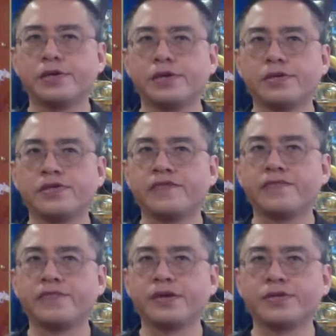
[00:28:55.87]

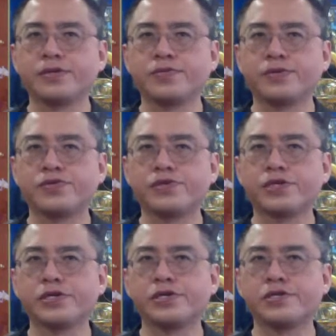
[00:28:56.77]
Different person will
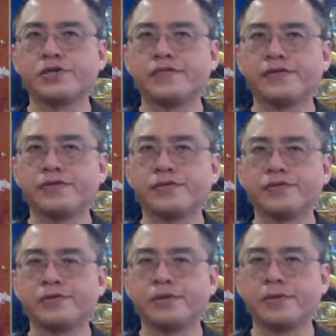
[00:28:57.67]
trigger
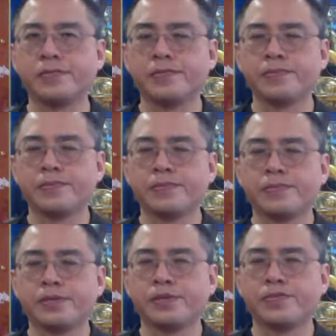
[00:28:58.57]
different
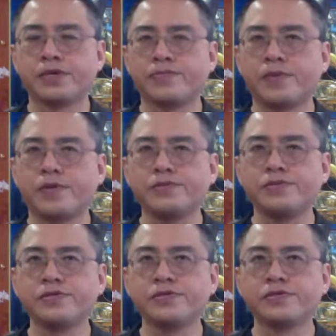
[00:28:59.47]

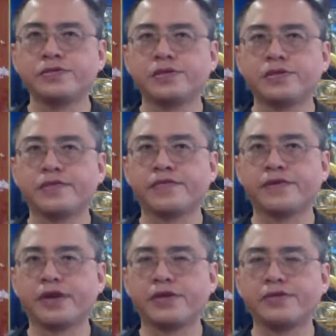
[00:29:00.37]
response,
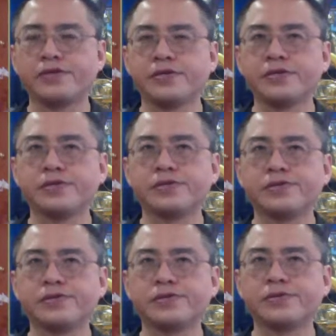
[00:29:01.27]
different
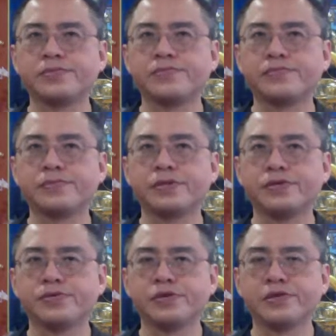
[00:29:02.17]
ideas
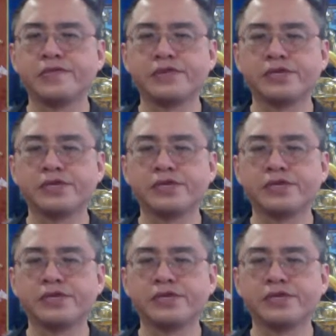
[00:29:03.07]
due to different